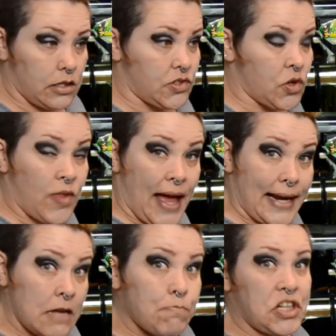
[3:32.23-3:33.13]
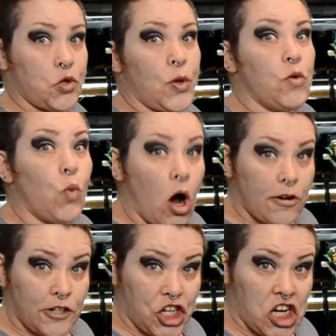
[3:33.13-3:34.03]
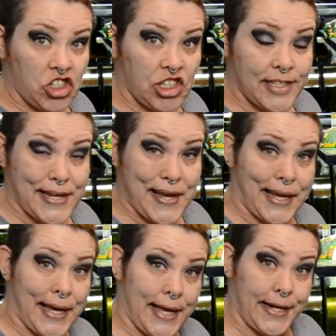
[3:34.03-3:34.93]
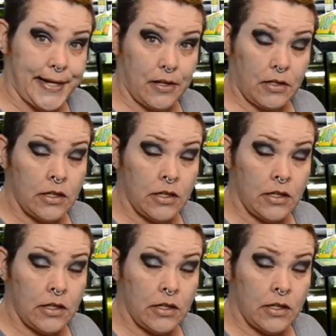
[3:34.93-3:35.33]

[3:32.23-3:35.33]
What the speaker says: so that in between water changes, it can